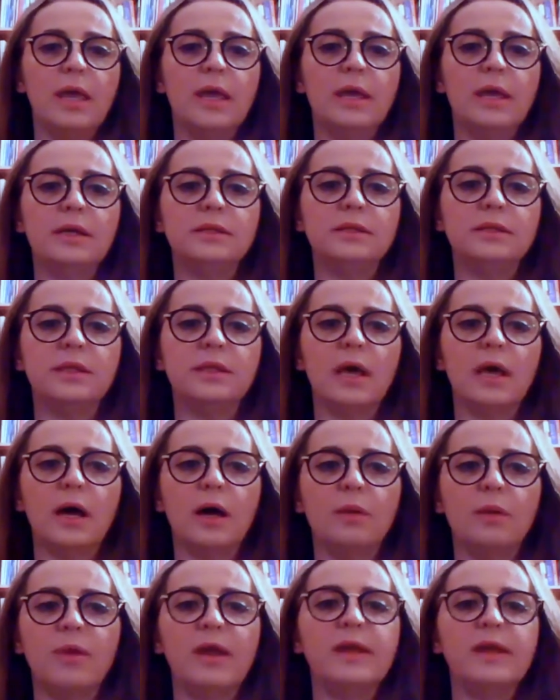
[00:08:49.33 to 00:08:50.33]
and
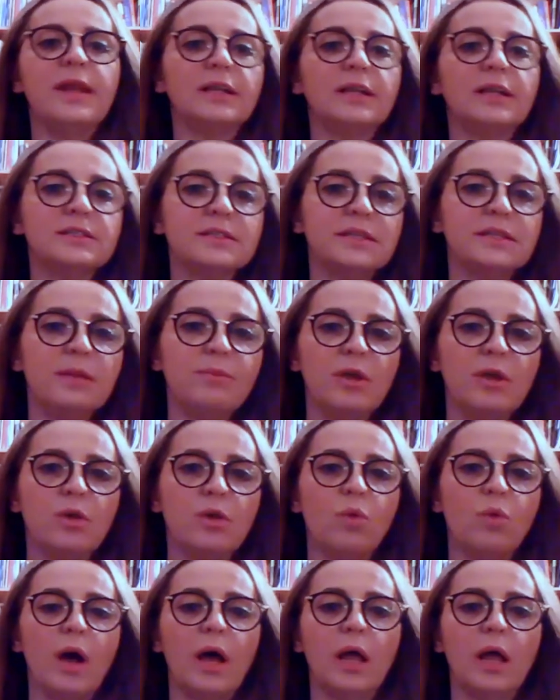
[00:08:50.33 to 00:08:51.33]
by not
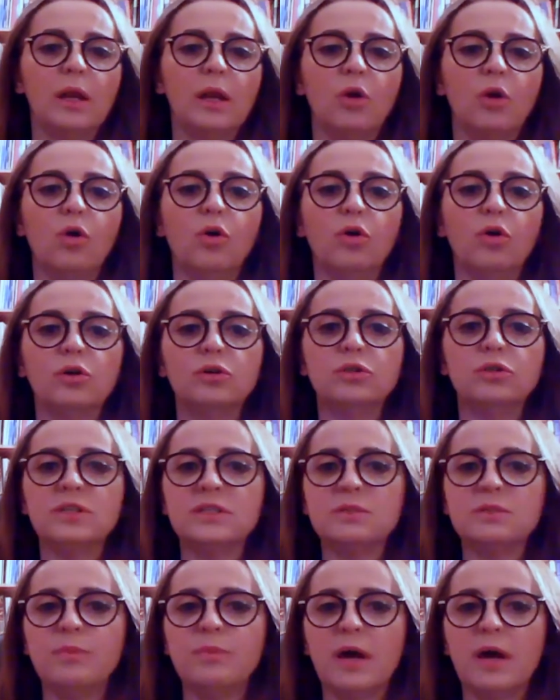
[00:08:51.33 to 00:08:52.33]
sleeping well, or
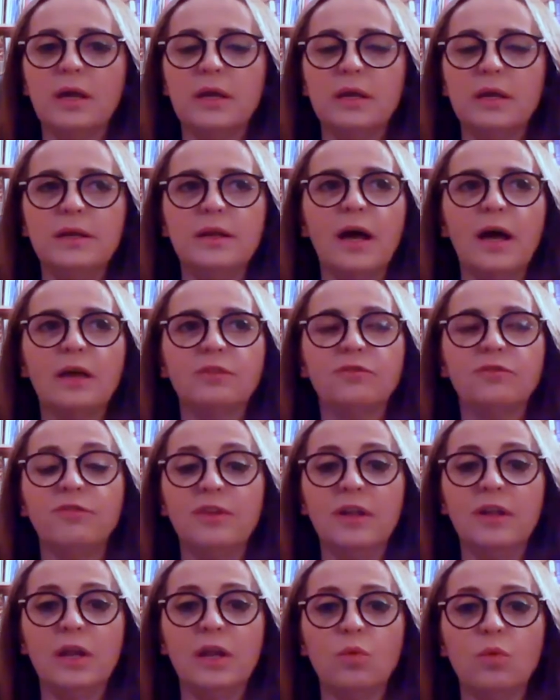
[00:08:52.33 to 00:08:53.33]
just by not
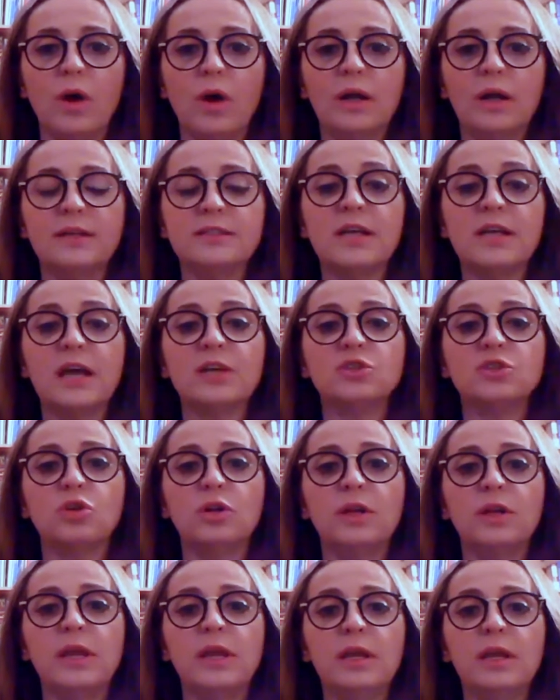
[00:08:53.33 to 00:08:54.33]
feeling well, it's
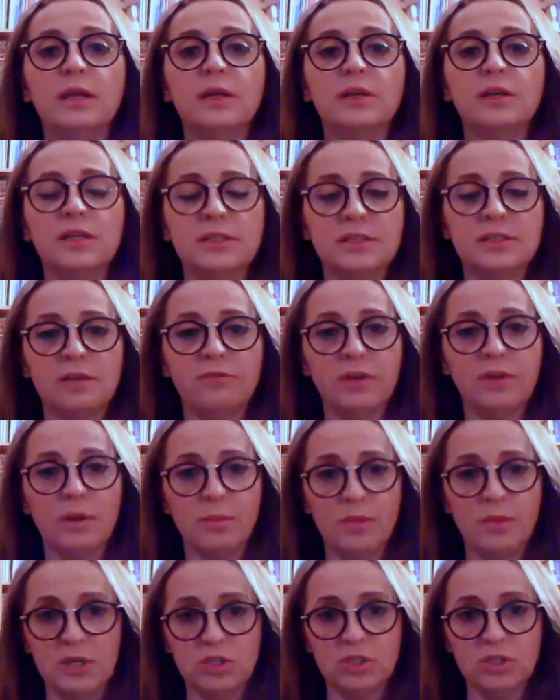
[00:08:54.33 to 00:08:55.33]
actually increased
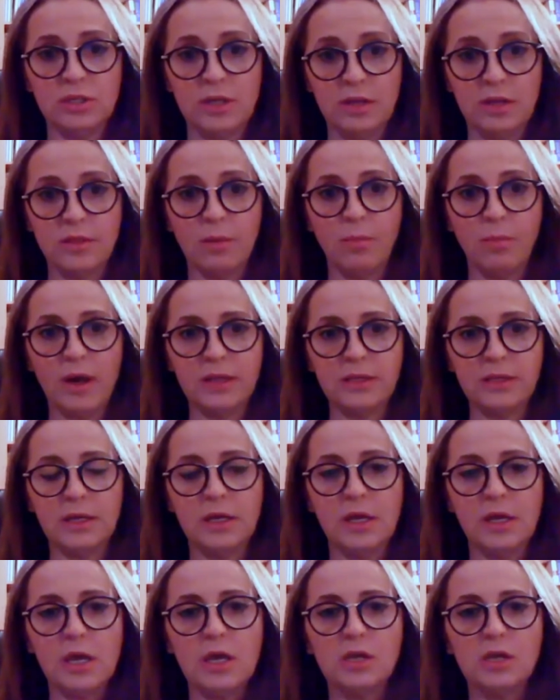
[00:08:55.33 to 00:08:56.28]
inflammation in the body.